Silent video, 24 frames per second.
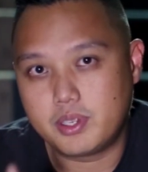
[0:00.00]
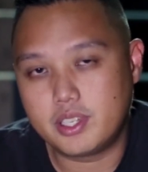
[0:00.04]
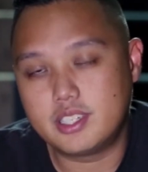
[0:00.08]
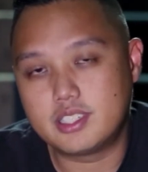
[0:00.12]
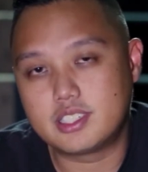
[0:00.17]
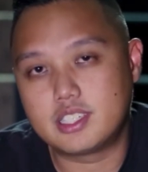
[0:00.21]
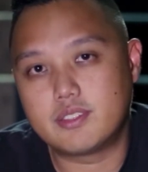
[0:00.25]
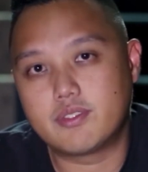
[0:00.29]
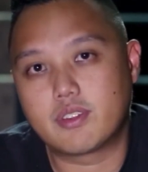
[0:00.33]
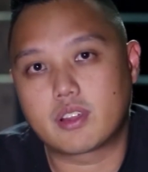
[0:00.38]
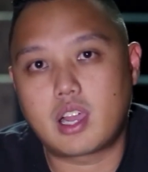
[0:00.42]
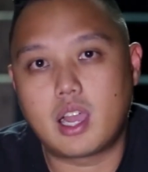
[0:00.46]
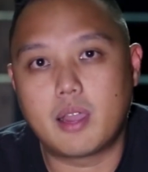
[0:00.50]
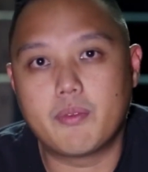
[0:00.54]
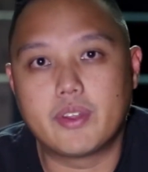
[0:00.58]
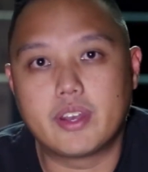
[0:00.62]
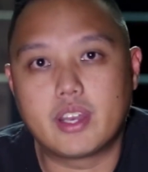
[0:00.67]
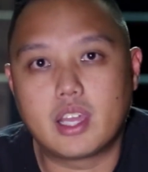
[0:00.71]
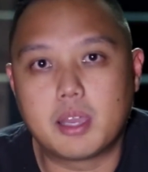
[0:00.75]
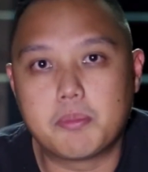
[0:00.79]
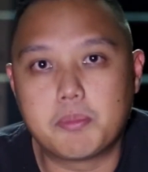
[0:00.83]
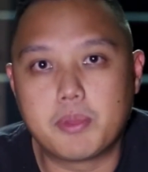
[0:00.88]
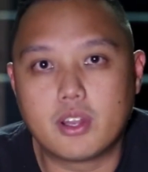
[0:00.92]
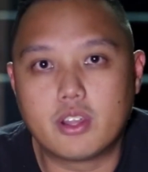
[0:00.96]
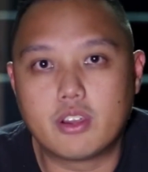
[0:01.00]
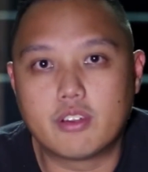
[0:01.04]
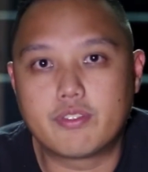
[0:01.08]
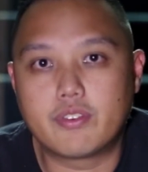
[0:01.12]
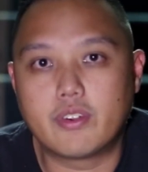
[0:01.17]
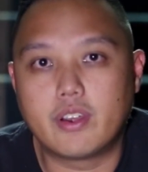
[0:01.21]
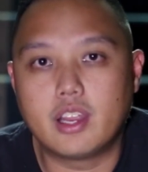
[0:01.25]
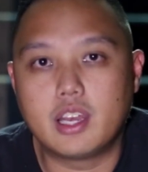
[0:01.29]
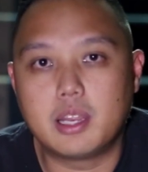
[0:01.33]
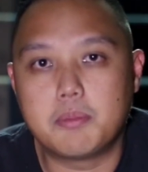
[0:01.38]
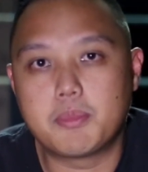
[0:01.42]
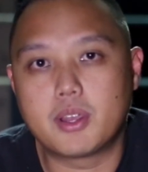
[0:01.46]
Please leave a comment down below
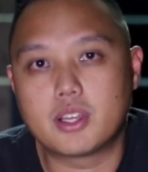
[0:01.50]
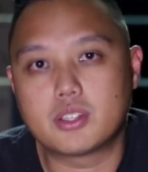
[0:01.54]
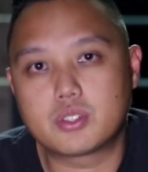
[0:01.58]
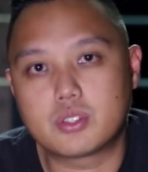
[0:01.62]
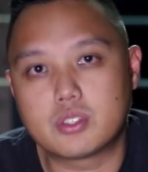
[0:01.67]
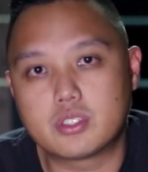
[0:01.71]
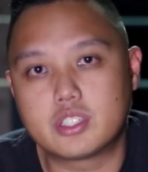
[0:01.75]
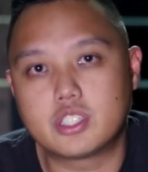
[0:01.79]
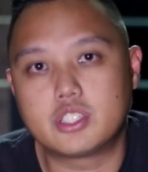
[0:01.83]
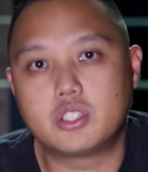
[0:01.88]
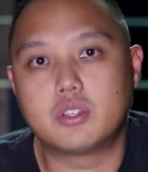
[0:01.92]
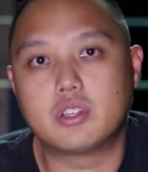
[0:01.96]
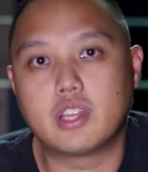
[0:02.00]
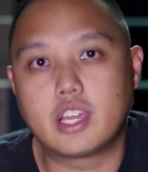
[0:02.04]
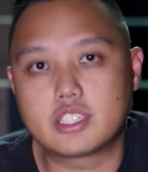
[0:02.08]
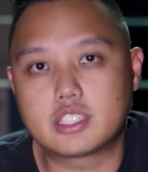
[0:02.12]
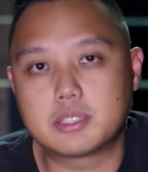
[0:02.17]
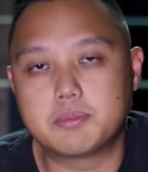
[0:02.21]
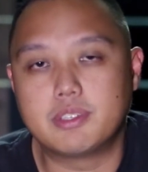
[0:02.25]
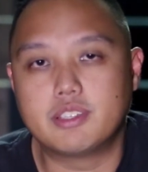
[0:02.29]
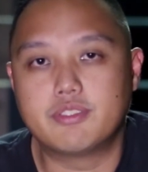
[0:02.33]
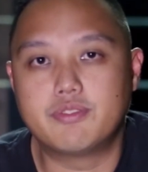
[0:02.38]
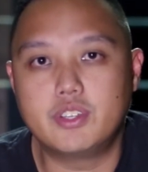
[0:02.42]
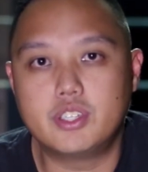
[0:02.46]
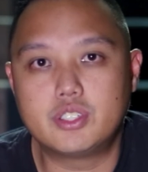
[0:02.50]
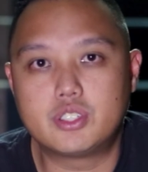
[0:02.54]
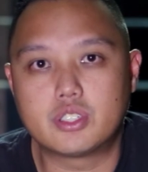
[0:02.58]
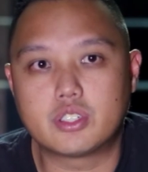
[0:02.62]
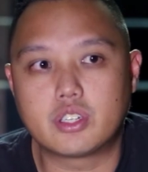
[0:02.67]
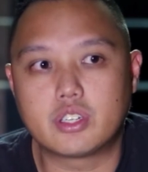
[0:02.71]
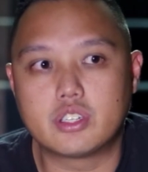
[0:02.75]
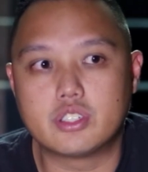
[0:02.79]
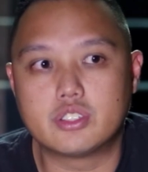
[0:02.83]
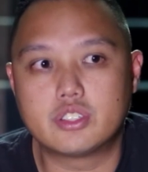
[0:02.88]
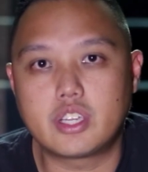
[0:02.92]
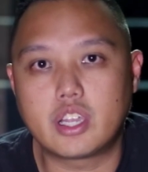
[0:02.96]
for any mentors that you'd like to be featured
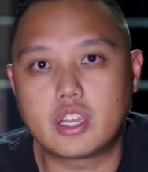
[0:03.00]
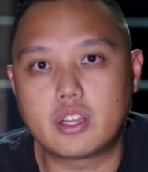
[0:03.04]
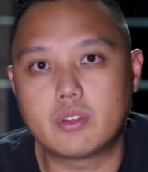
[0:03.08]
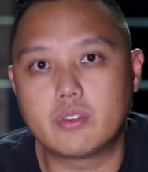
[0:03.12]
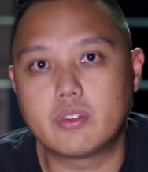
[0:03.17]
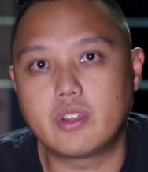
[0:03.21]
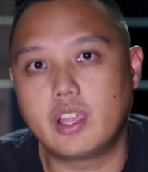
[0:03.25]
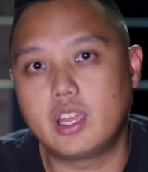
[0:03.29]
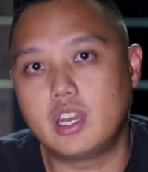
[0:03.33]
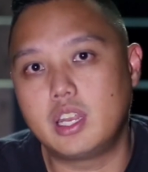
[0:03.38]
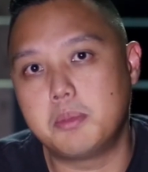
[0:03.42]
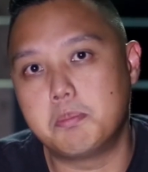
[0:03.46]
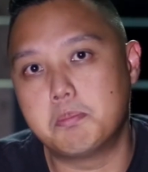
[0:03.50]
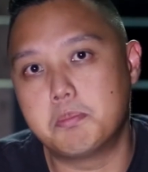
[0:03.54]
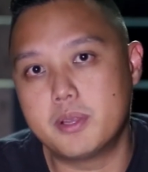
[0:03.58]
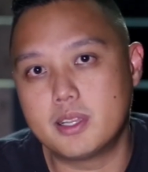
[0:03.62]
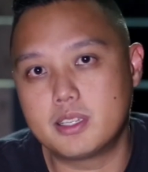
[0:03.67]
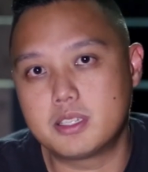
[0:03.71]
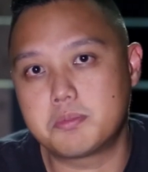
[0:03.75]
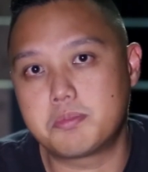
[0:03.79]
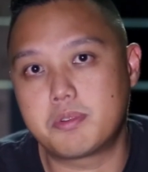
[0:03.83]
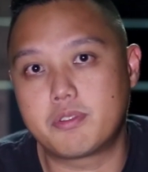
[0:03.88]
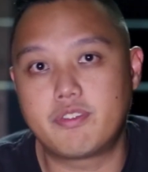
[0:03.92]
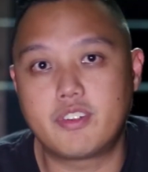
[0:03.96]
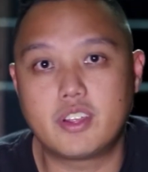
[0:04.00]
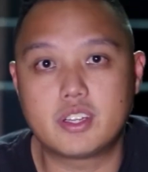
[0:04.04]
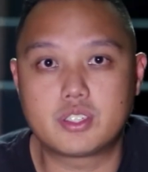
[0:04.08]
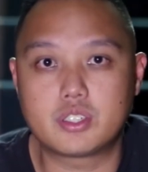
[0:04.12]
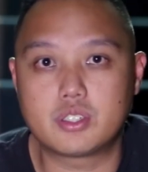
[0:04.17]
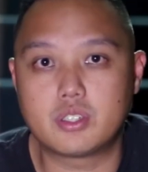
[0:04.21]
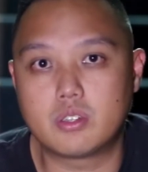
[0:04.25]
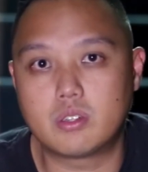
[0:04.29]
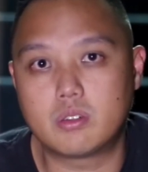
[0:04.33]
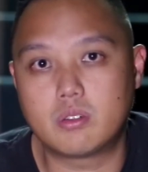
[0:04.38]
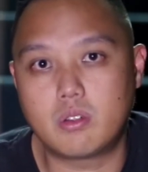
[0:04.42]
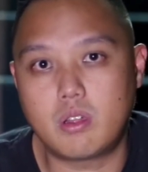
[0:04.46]
on the channel, any business
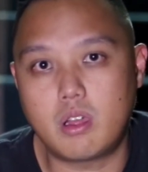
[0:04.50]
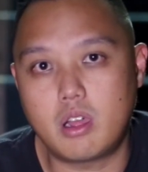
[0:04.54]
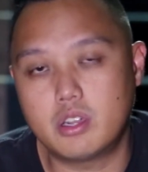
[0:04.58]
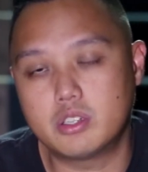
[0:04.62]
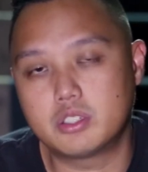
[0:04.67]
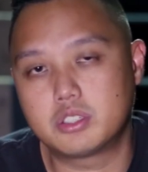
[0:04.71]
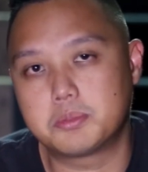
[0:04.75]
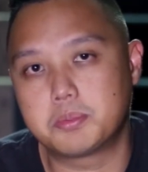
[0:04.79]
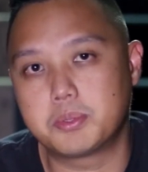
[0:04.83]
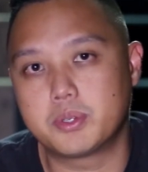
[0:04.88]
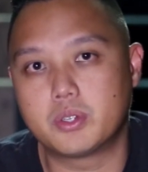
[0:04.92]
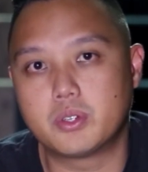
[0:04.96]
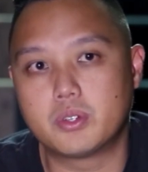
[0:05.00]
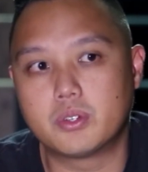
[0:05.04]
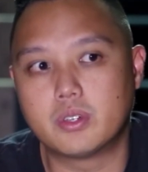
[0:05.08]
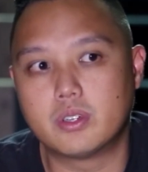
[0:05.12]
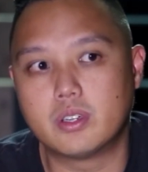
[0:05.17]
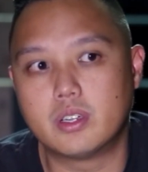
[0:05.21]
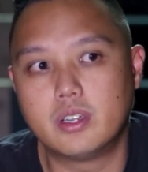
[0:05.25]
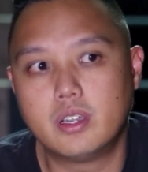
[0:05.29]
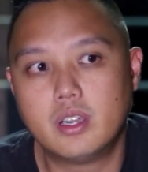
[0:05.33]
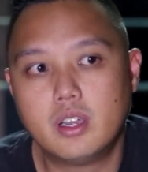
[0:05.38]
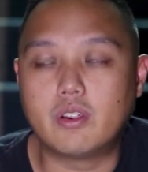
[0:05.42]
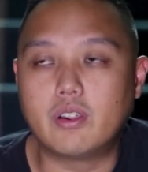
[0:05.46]
professional, entrepreneur,